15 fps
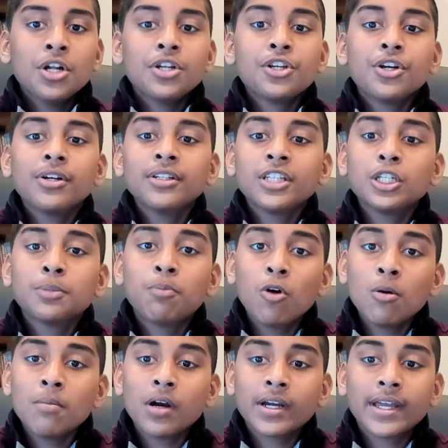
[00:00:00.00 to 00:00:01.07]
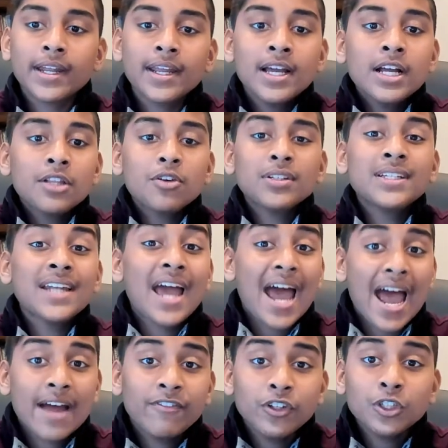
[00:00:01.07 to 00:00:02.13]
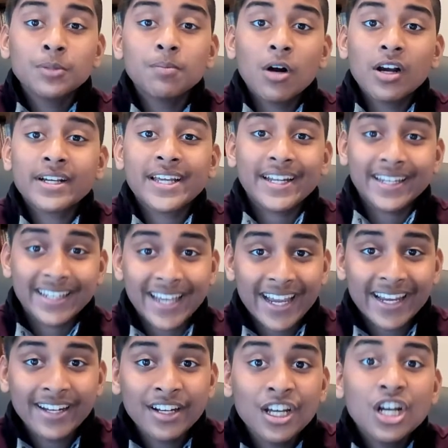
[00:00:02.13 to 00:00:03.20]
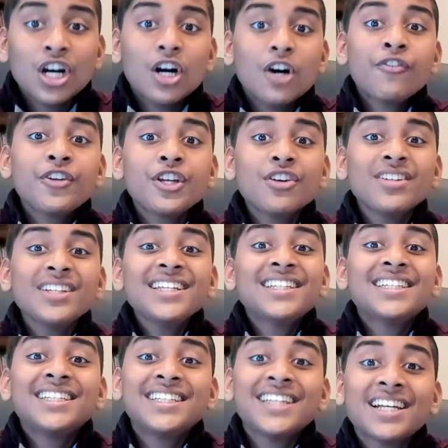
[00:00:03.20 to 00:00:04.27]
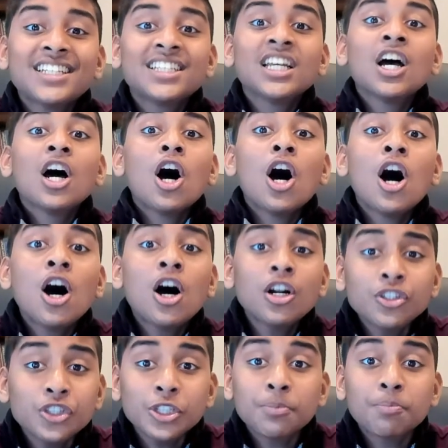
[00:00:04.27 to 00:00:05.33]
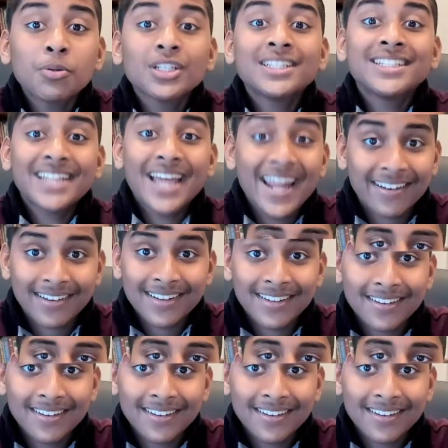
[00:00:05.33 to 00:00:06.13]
During this bull market, there was an average market gain of nearly 600%.